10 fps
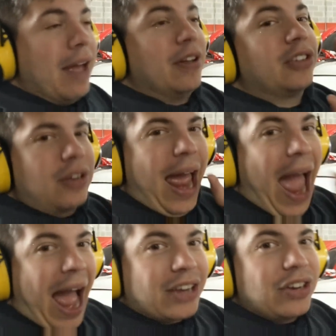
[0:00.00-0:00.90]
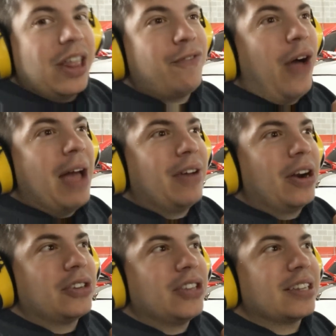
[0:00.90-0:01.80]
if it's actually the
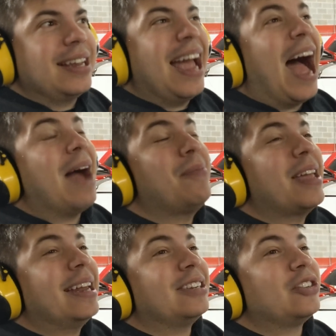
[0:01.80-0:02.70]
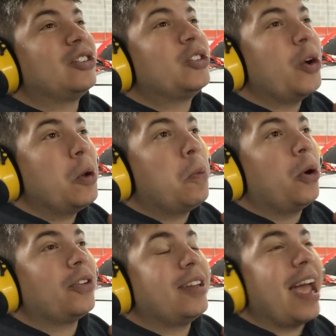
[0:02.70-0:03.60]
560, I'm thinking it should
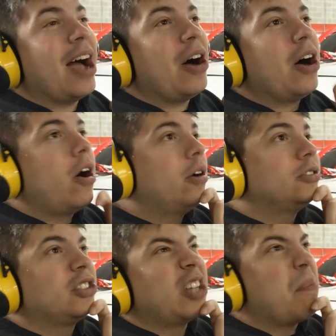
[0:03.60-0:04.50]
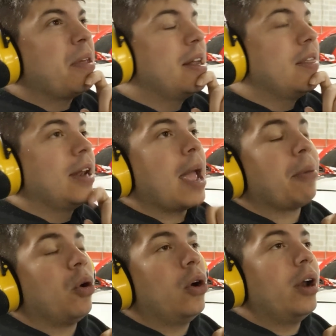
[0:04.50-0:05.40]
put down something in the
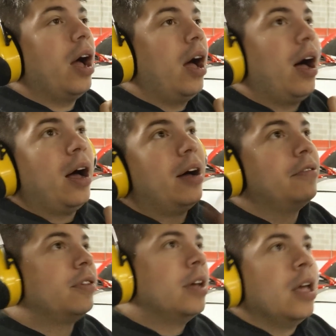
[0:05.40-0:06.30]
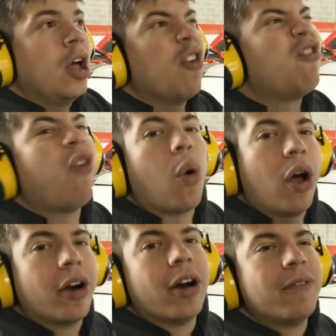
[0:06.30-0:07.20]
neighborhood of
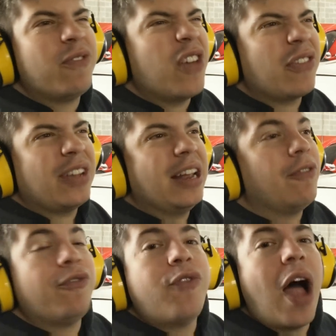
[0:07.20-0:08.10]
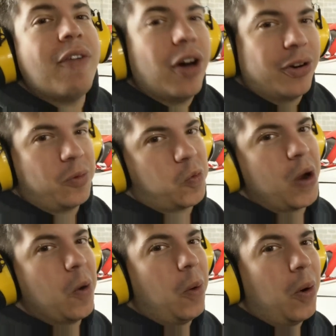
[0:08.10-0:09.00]
450 to 500
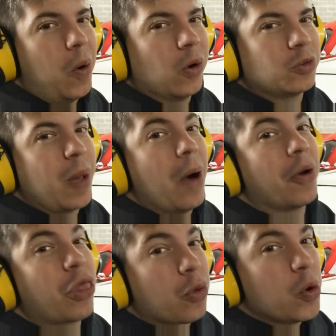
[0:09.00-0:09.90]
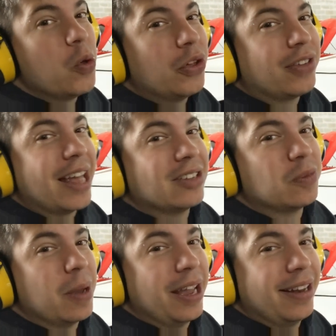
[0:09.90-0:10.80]
rear wheel horsepower through the 10
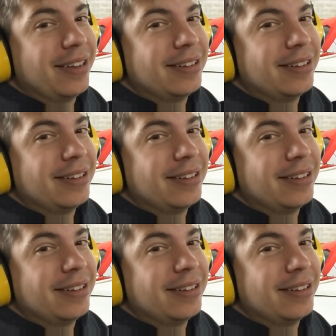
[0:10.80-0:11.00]
speed.